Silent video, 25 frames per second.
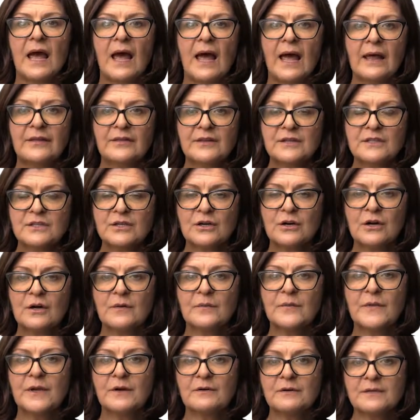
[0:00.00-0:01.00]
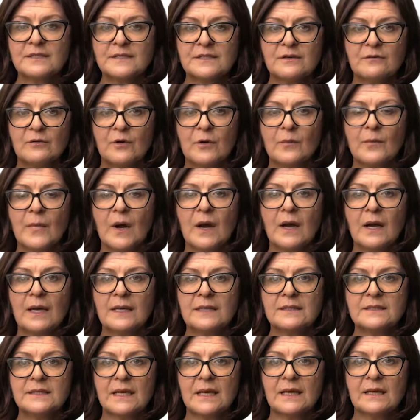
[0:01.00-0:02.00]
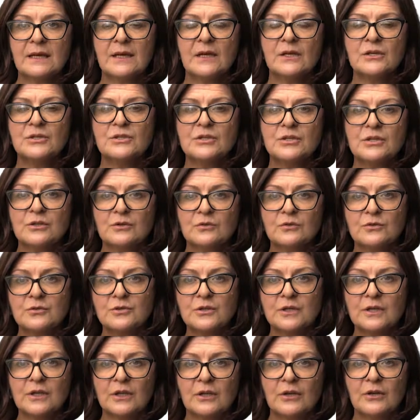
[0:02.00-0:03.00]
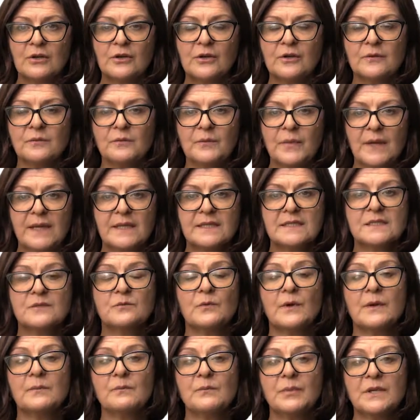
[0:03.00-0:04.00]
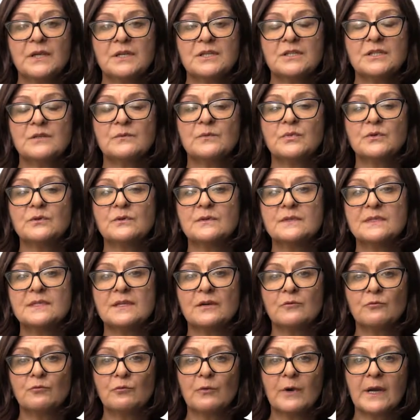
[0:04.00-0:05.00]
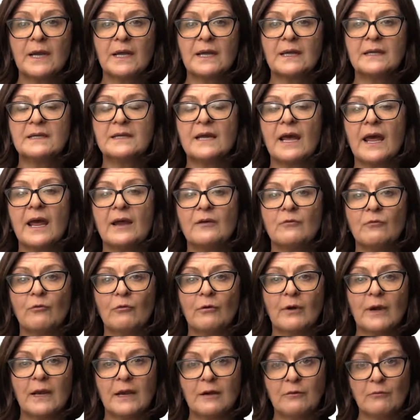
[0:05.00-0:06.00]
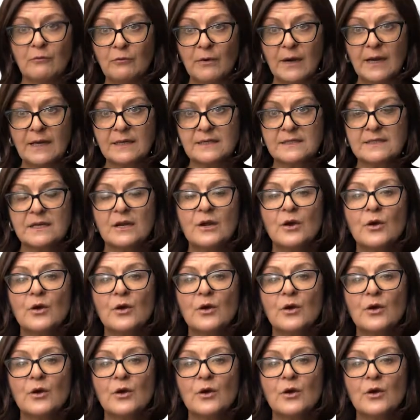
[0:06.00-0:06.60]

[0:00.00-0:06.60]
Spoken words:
at the top there is a reminder: children learn best when picture books are read and reread.